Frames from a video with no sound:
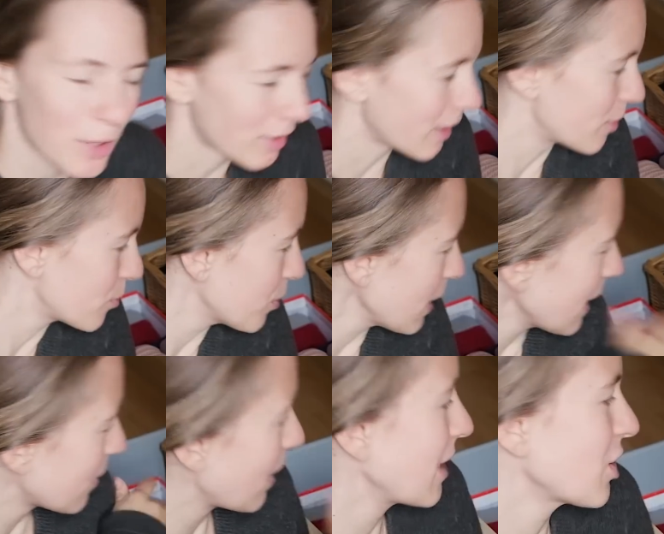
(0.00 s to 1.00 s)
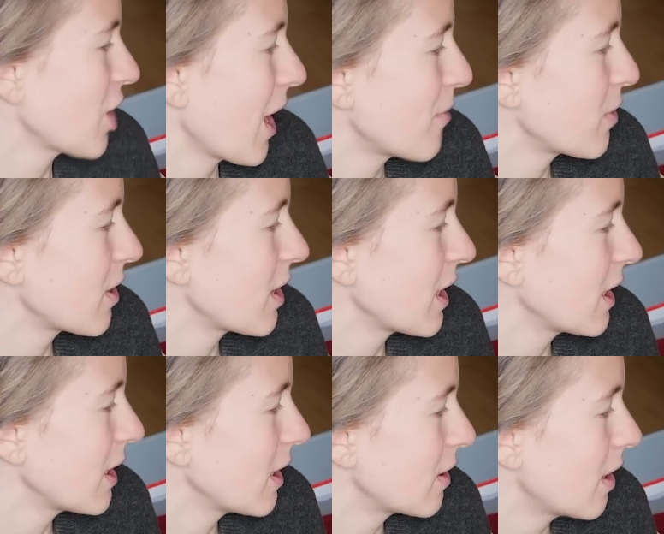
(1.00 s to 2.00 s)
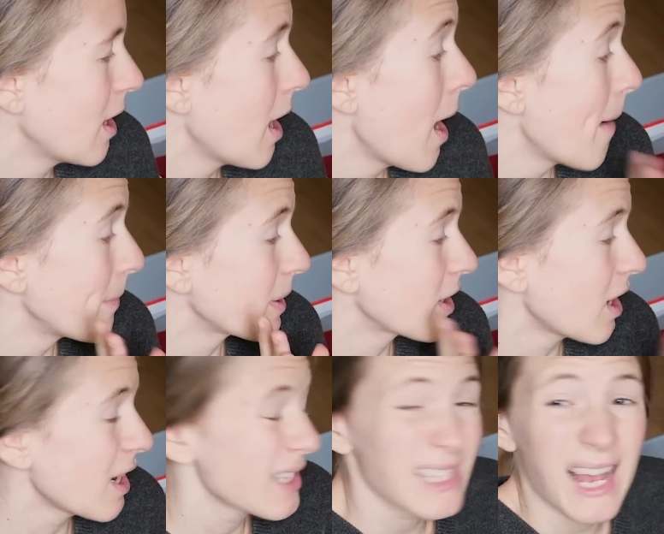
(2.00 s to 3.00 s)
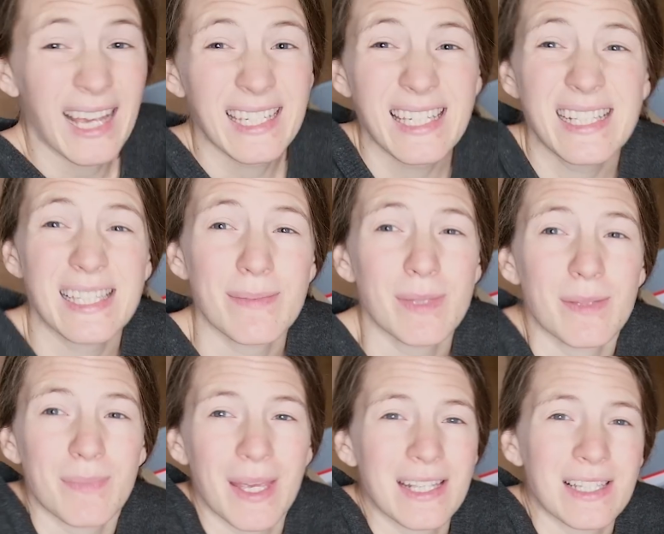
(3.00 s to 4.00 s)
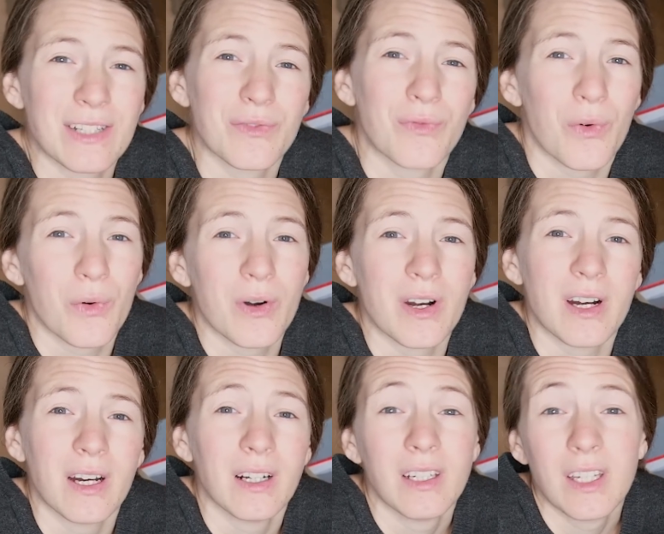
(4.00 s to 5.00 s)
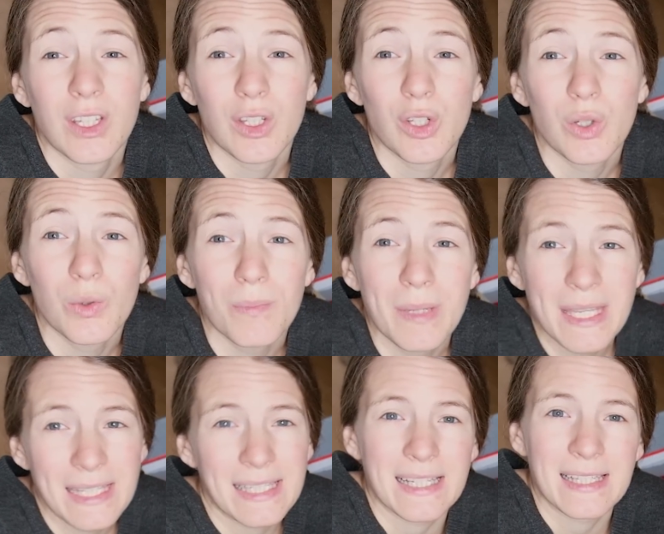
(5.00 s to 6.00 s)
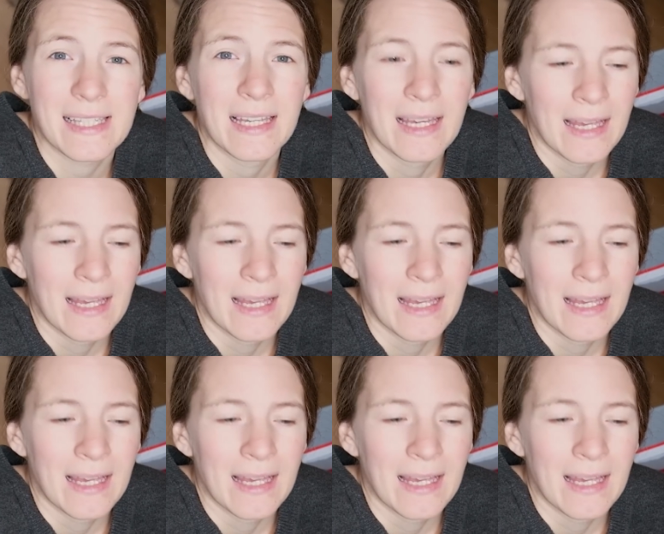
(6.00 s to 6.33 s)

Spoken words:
gonna rearrange everything here because I need some space for new pieces.